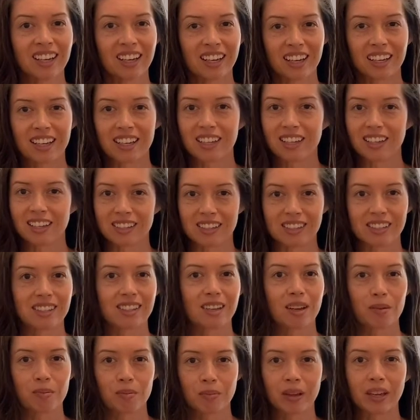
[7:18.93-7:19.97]
is
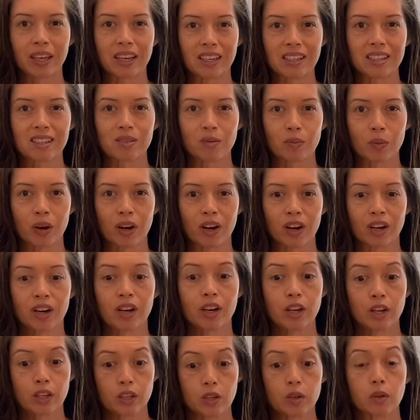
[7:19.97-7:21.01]
a place where
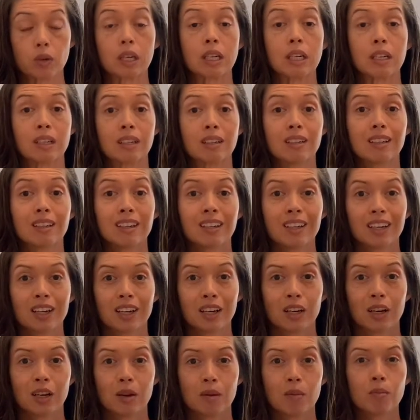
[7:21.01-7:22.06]
you can
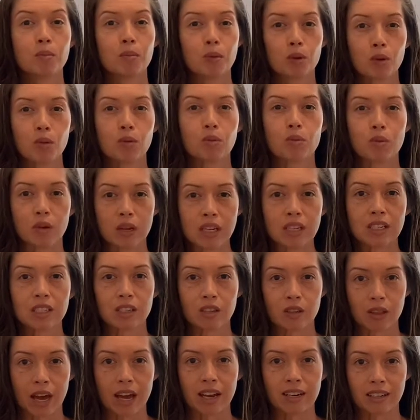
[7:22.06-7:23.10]
move into
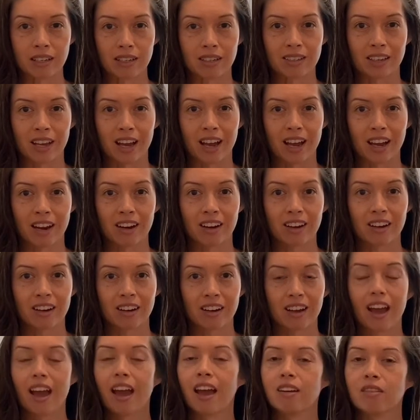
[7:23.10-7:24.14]
that desire
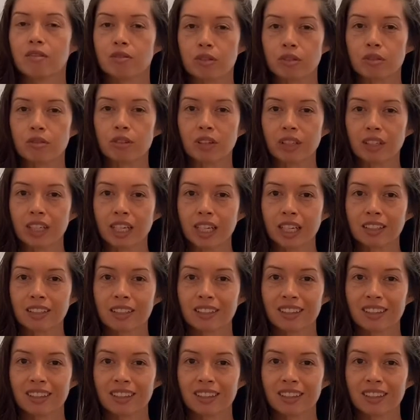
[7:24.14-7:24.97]
and fulfill it.